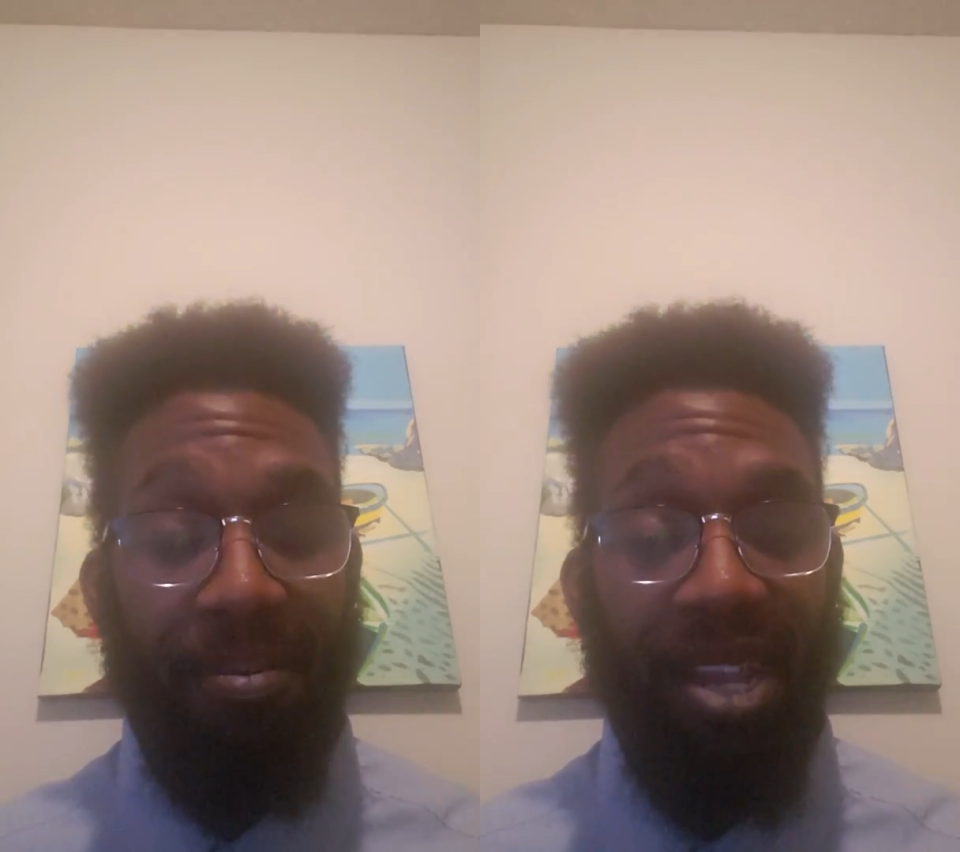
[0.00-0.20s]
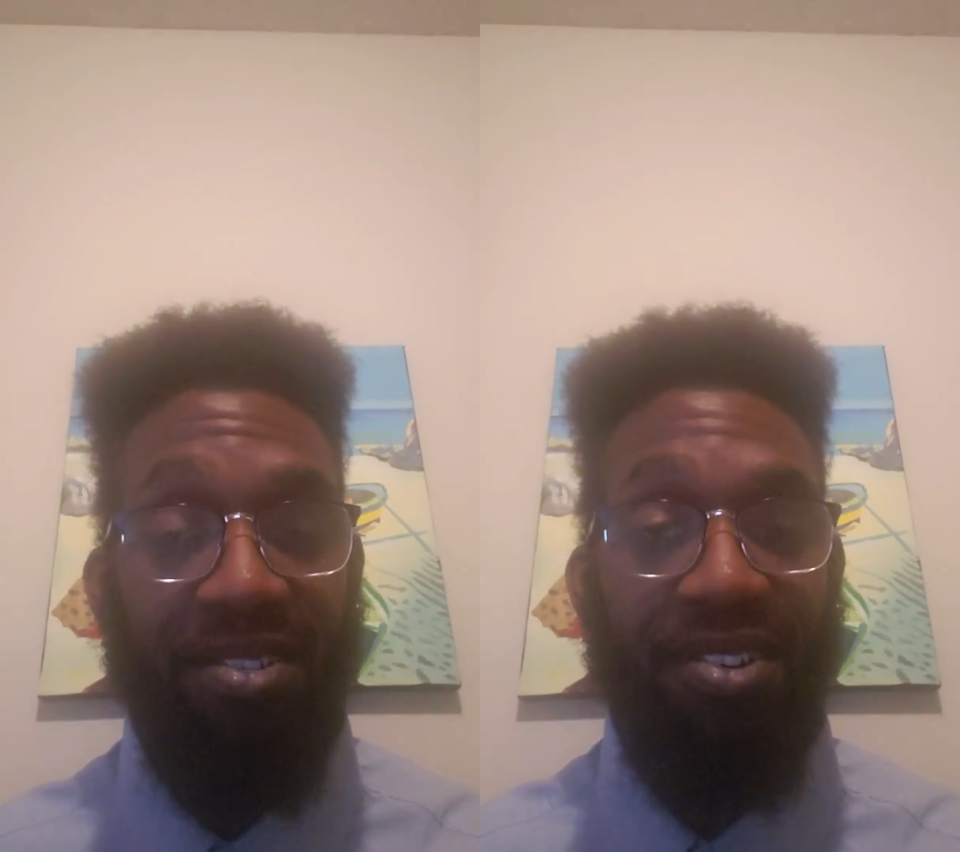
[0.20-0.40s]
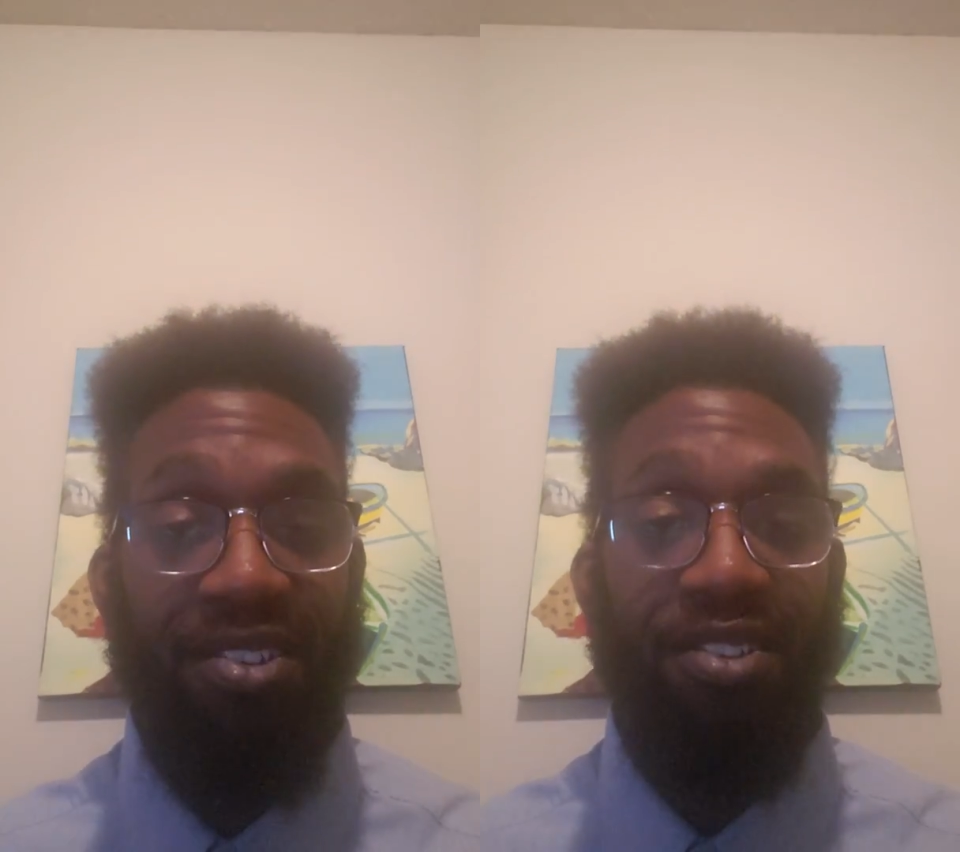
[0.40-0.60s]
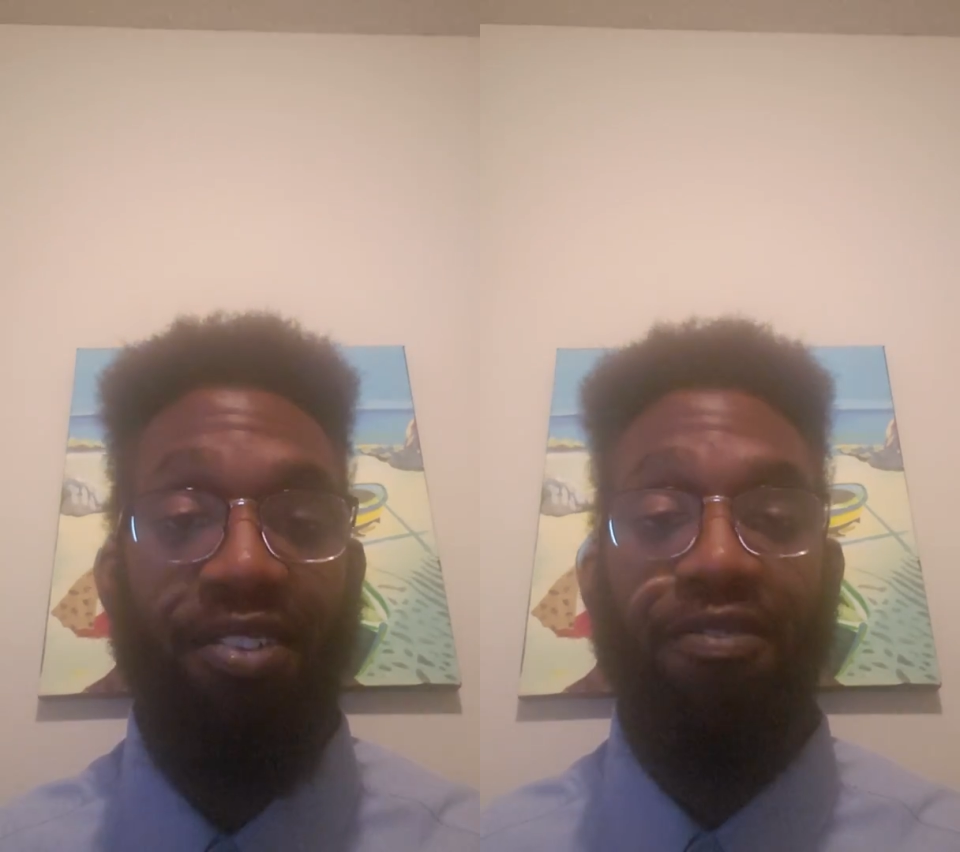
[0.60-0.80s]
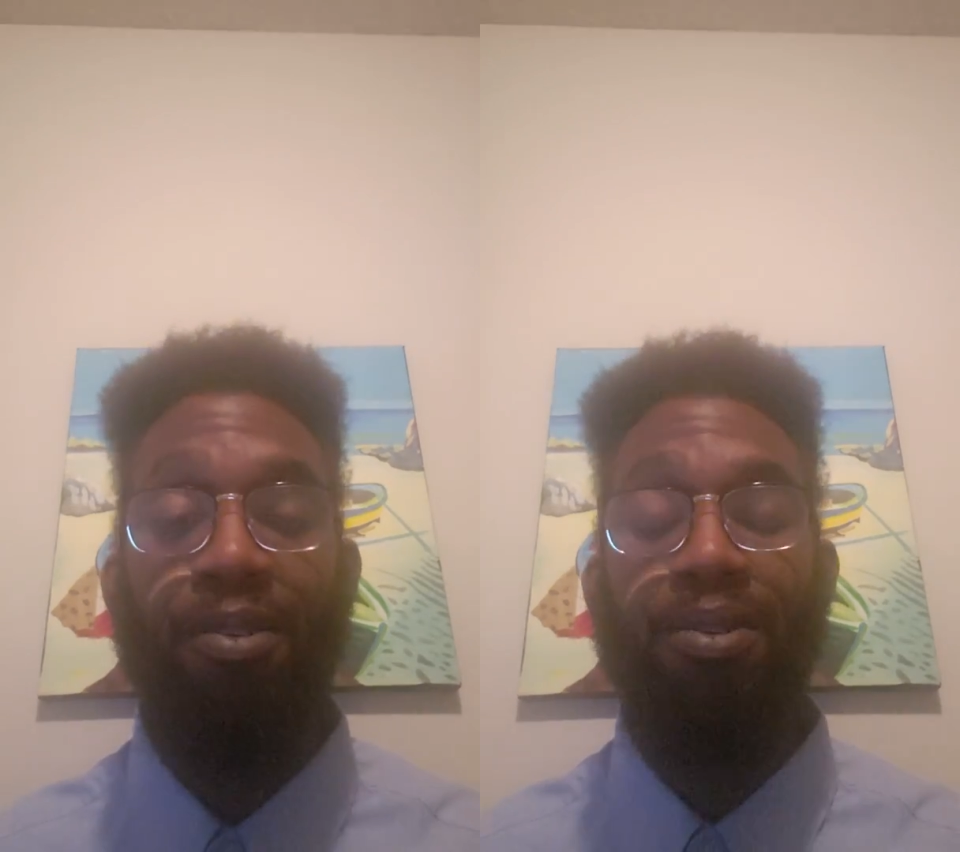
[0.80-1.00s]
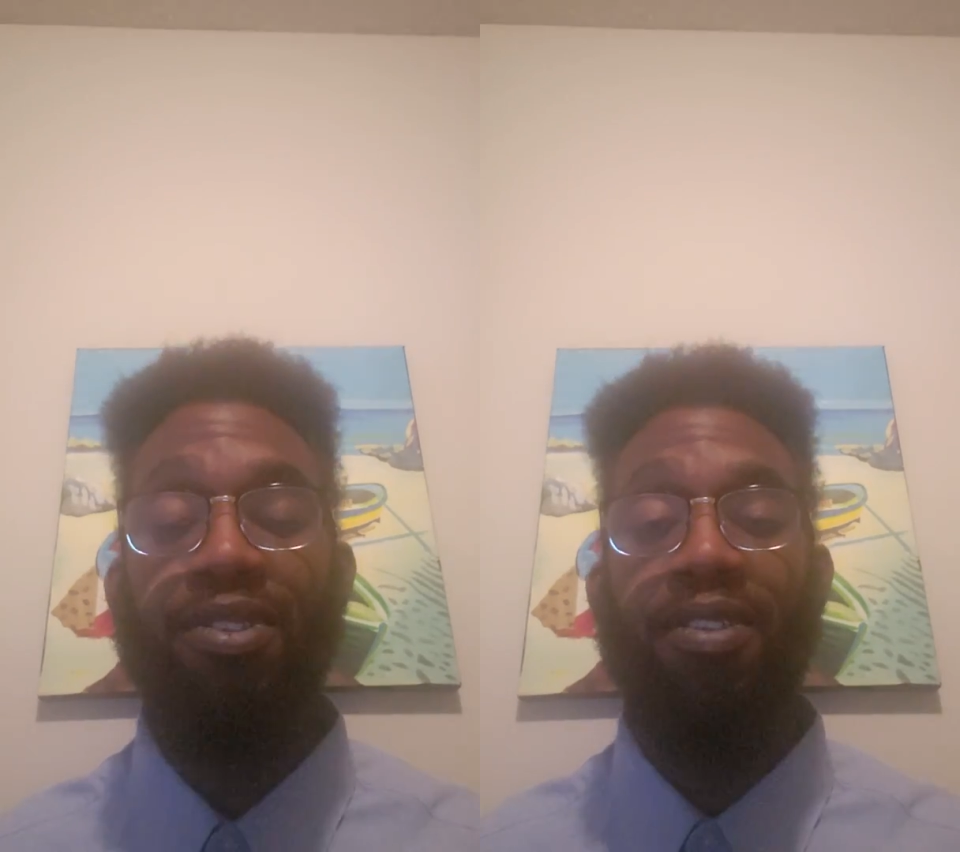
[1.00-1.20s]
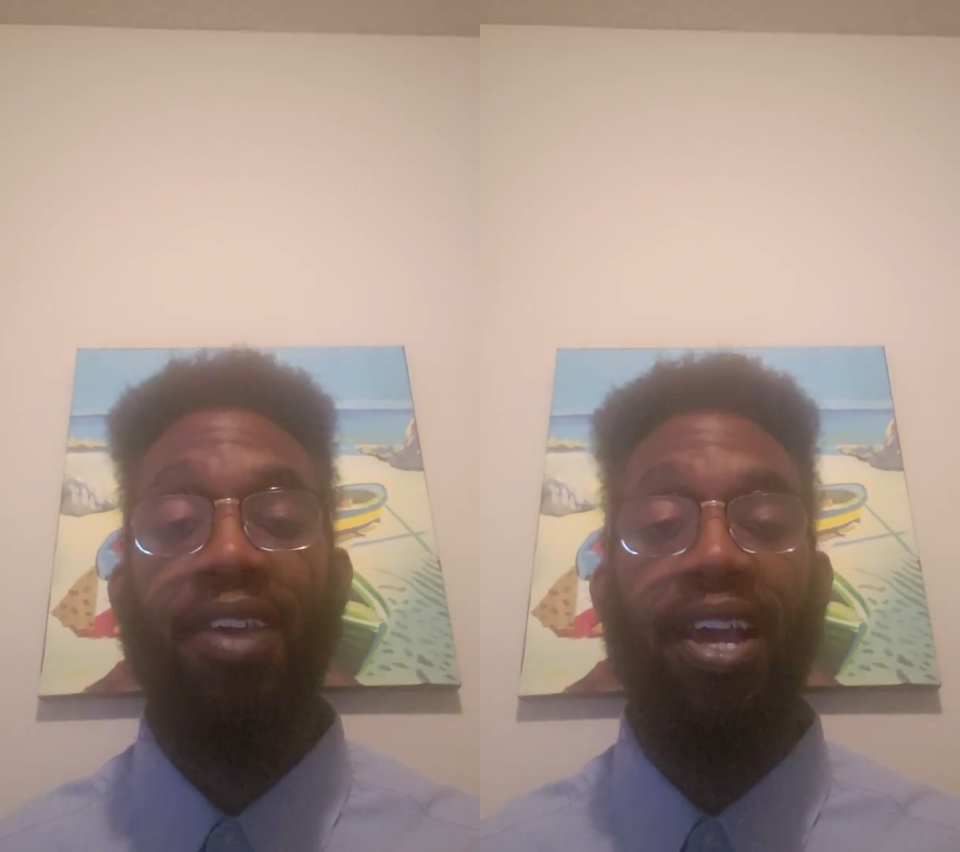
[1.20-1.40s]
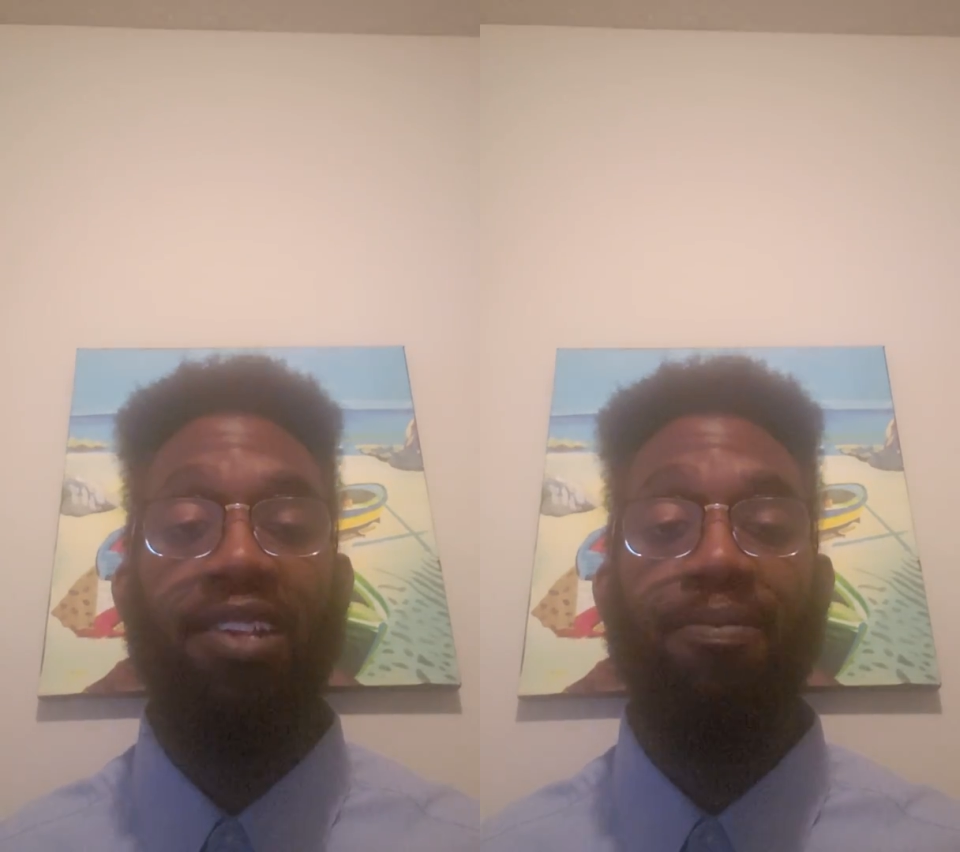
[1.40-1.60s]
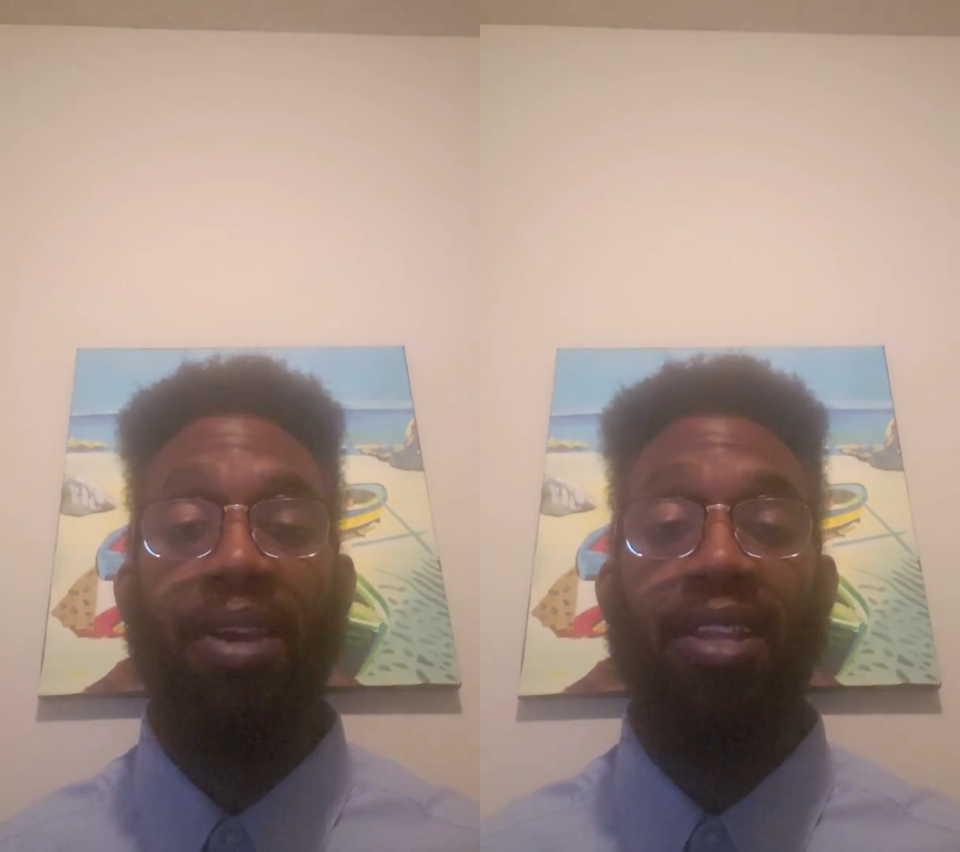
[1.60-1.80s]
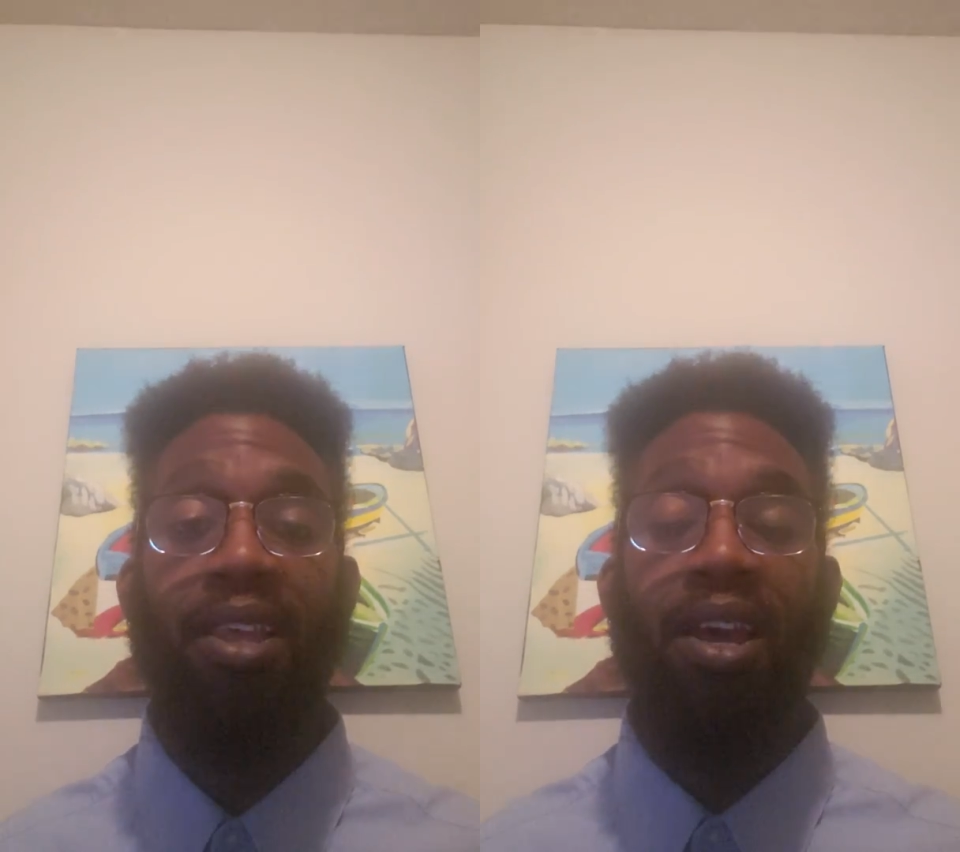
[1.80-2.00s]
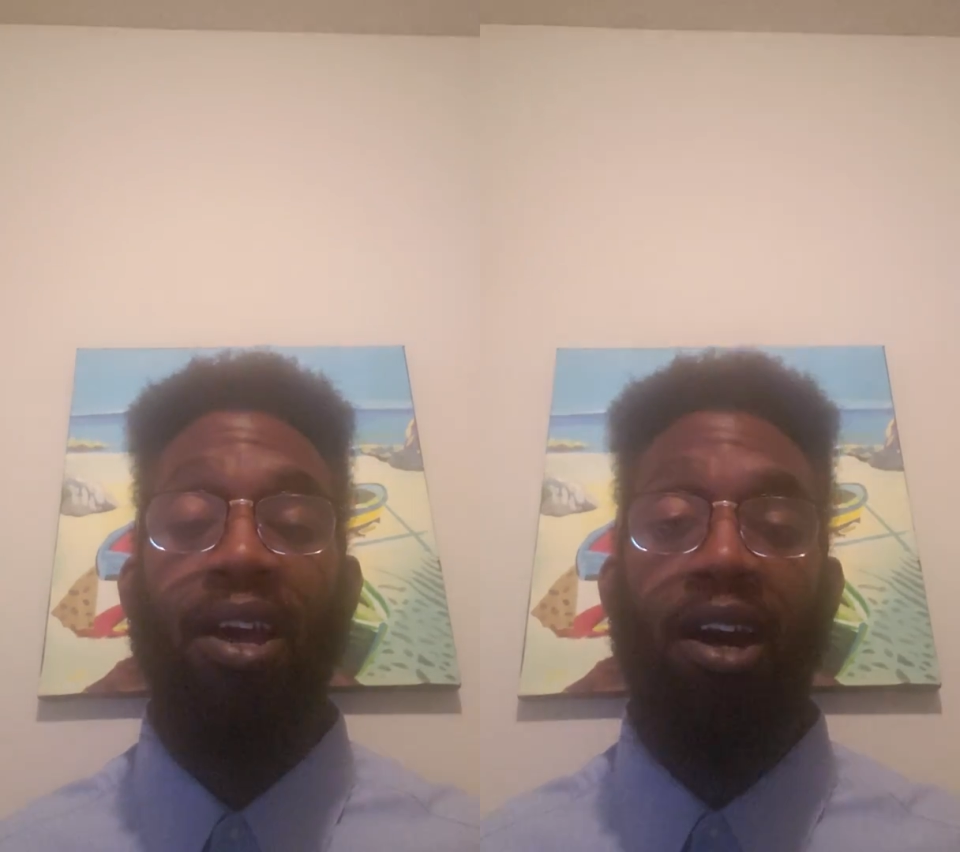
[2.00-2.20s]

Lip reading: I'm actually just going to focus on the aspect